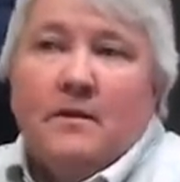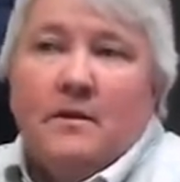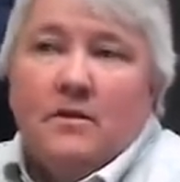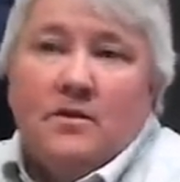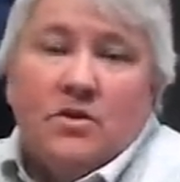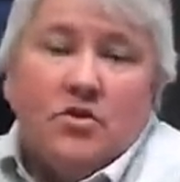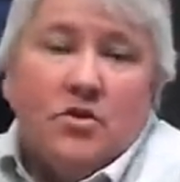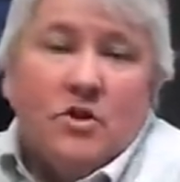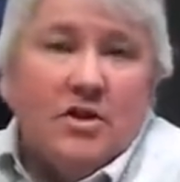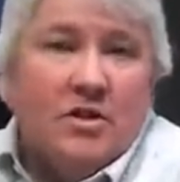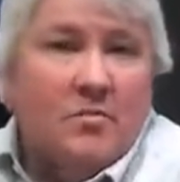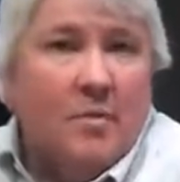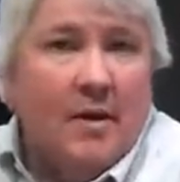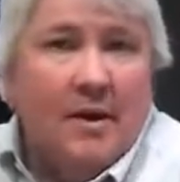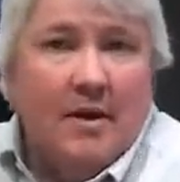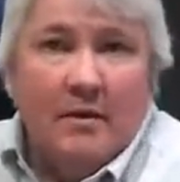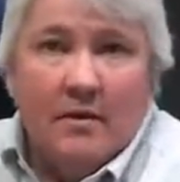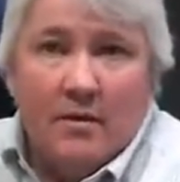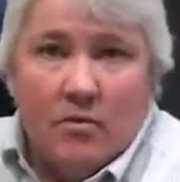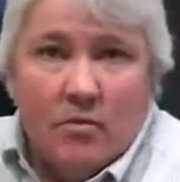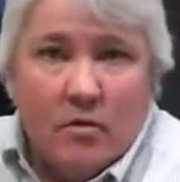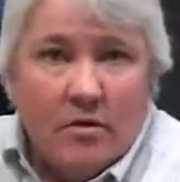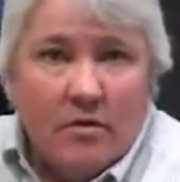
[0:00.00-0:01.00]
address
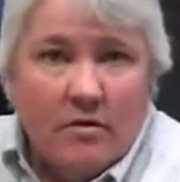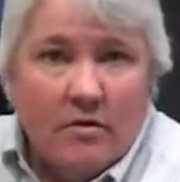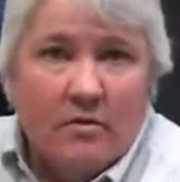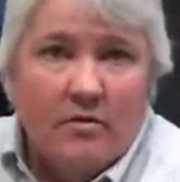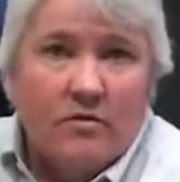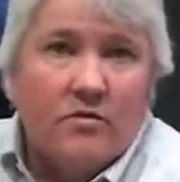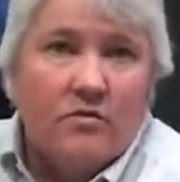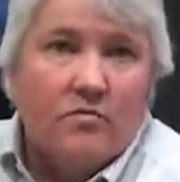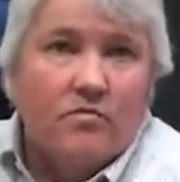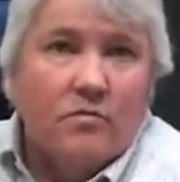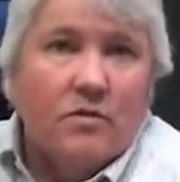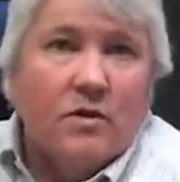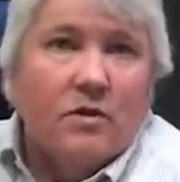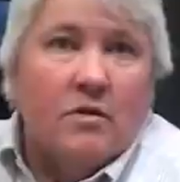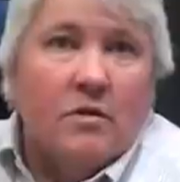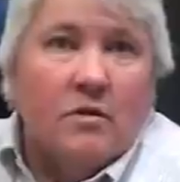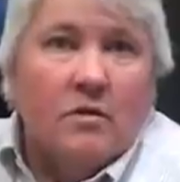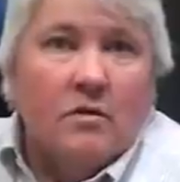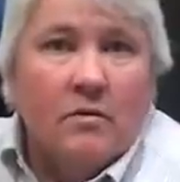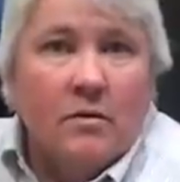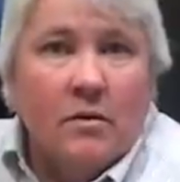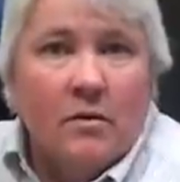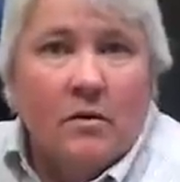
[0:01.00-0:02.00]
bandwidth is,
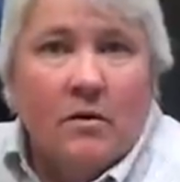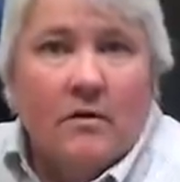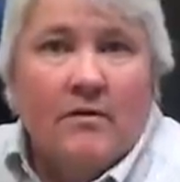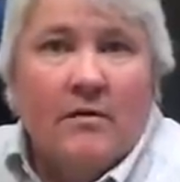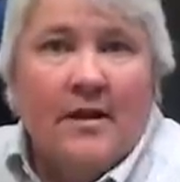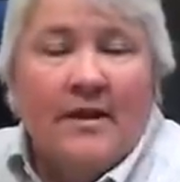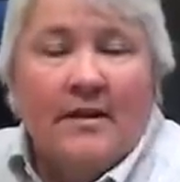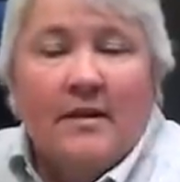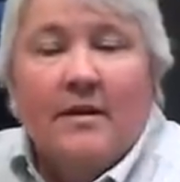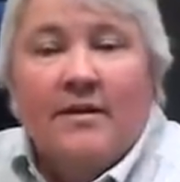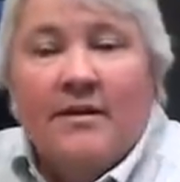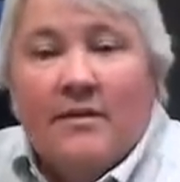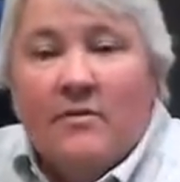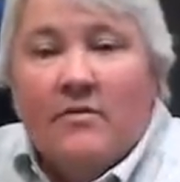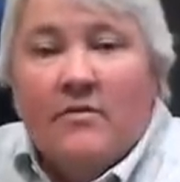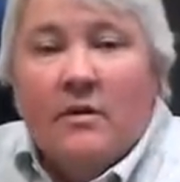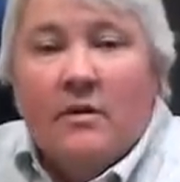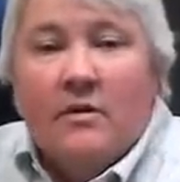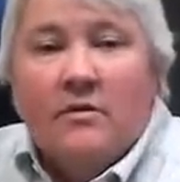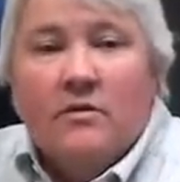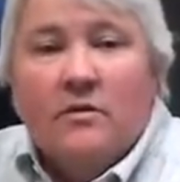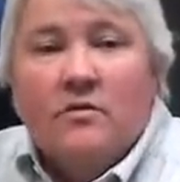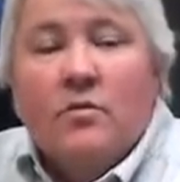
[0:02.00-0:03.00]
that kind of
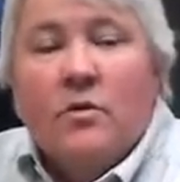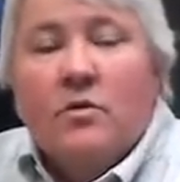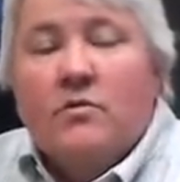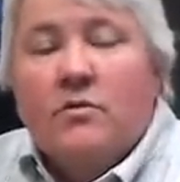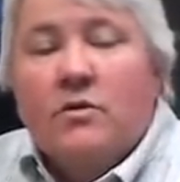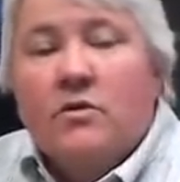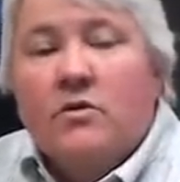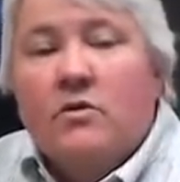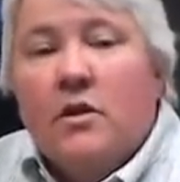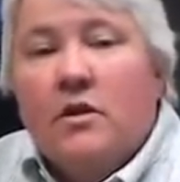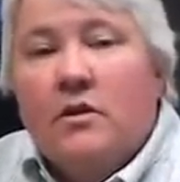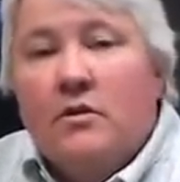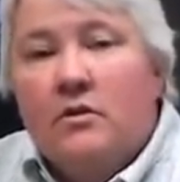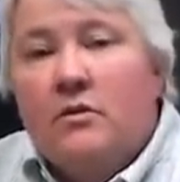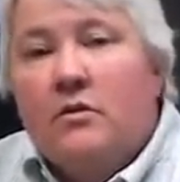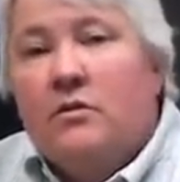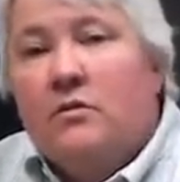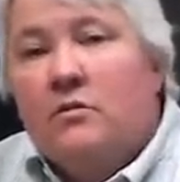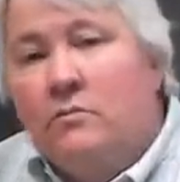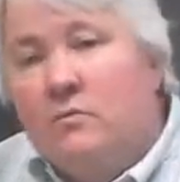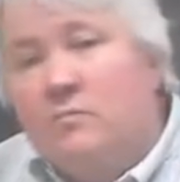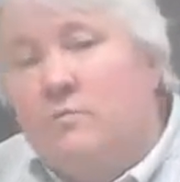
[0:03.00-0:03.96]
thing is what we try to do.